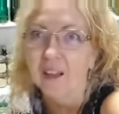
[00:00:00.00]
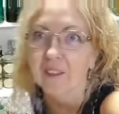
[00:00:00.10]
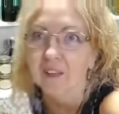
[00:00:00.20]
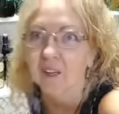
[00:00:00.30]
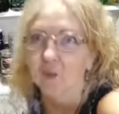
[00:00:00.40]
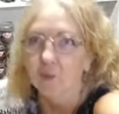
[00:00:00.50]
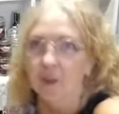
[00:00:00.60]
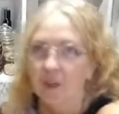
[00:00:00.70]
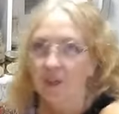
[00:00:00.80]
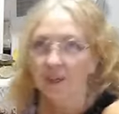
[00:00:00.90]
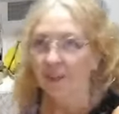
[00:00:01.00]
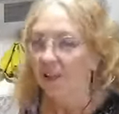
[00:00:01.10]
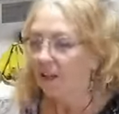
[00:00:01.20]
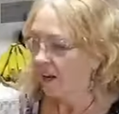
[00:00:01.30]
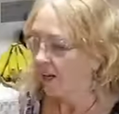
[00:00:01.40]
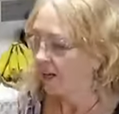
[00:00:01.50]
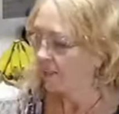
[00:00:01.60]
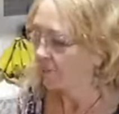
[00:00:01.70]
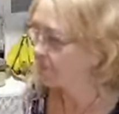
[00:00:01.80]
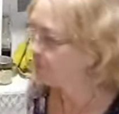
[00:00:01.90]
There, we're
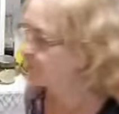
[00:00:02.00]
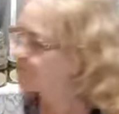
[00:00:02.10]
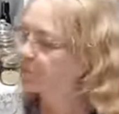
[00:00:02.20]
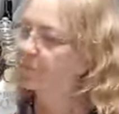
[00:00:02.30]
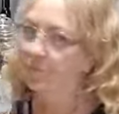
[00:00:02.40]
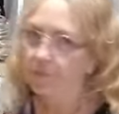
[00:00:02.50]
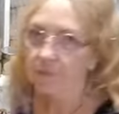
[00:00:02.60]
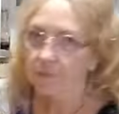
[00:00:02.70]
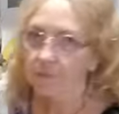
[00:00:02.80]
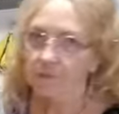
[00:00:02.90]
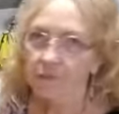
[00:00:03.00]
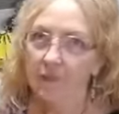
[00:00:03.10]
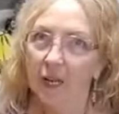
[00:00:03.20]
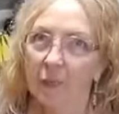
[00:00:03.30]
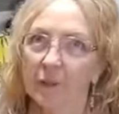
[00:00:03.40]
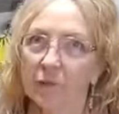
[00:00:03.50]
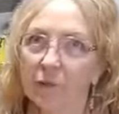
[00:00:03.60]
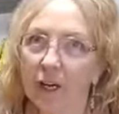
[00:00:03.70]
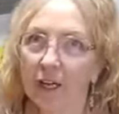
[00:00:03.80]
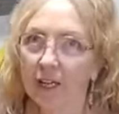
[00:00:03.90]
on. Happy
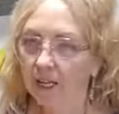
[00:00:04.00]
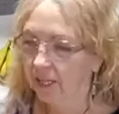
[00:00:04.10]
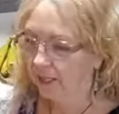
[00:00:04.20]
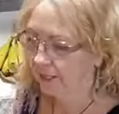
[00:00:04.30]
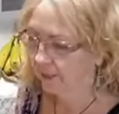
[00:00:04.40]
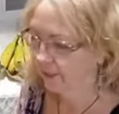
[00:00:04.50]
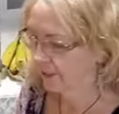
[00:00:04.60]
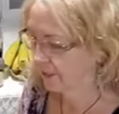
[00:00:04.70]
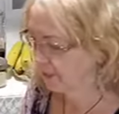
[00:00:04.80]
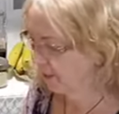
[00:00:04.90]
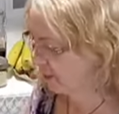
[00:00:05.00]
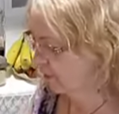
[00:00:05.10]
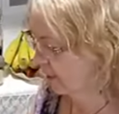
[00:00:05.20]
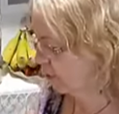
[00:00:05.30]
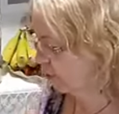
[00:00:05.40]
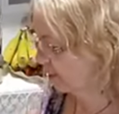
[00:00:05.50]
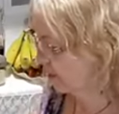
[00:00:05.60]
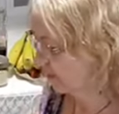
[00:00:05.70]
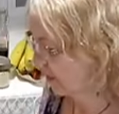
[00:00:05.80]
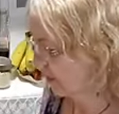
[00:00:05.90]
Friday. Goodness
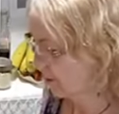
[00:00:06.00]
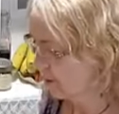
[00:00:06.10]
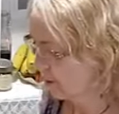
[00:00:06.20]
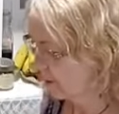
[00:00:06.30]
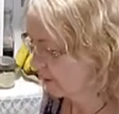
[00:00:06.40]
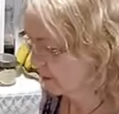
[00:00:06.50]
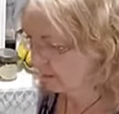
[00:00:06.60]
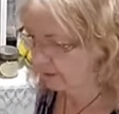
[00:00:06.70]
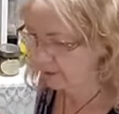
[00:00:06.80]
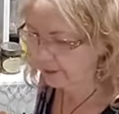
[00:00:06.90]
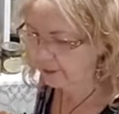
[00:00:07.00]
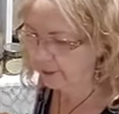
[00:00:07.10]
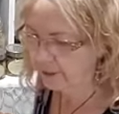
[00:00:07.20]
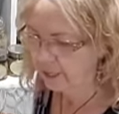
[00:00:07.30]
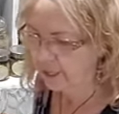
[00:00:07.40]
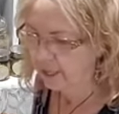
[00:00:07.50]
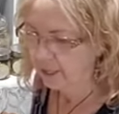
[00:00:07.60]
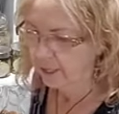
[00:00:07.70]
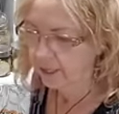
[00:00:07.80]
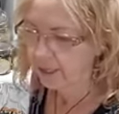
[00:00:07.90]
gracious, we are on here
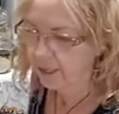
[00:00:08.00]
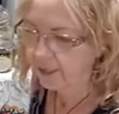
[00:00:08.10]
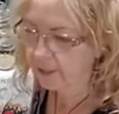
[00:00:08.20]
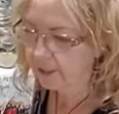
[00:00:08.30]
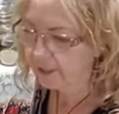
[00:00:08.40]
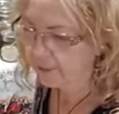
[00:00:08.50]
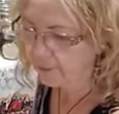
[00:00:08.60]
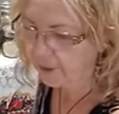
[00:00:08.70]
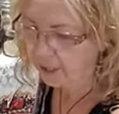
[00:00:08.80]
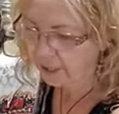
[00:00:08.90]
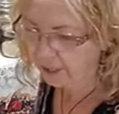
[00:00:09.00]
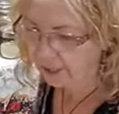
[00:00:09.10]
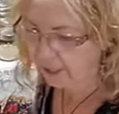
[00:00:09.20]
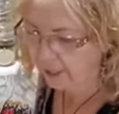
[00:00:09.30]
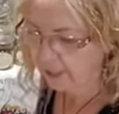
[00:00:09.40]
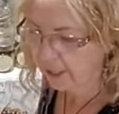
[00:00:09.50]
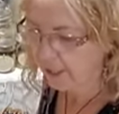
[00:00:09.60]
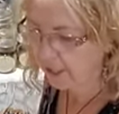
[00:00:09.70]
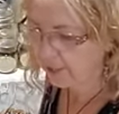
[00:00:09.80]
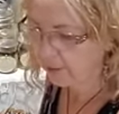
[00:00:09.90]
and it is Friday
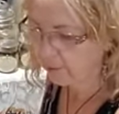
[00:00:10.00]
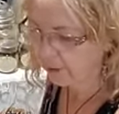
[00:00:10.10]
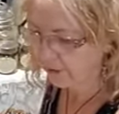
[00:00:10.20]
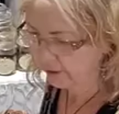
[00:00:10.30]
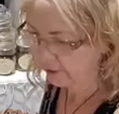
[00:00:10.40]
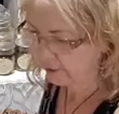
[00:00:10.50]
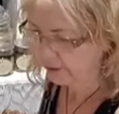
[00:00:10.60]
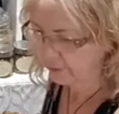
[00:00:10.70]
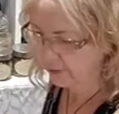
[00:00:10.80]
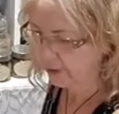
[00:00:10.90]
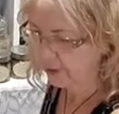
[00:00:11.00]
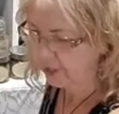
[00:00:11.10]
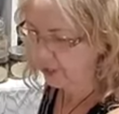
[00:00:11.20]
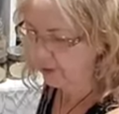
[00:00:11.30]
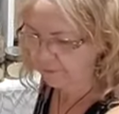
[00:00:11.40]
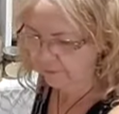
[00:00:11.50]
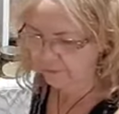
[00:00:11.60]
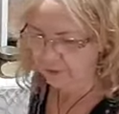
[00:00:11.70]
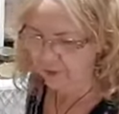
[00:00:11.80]
and we're gonna do some stuff.